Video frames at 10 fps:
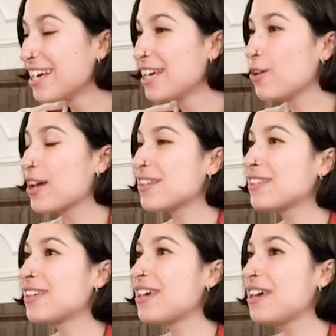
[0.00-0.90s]
You can
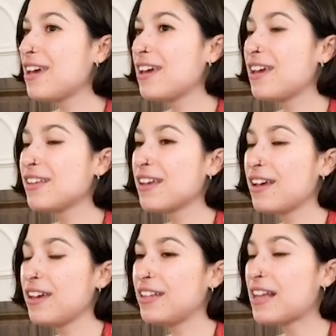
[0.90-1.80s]
see
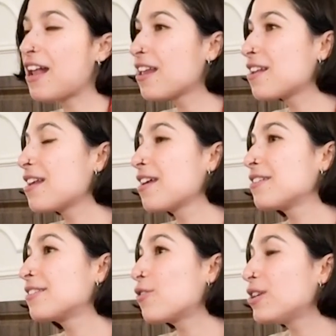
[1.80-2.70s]
Italian and
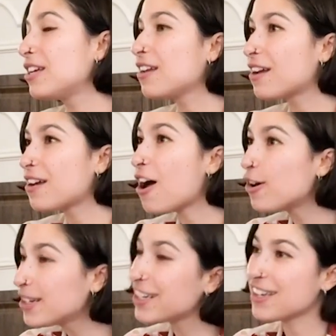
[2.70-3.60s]
Sardinian
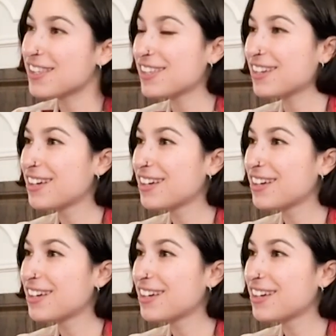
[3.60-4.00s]
artists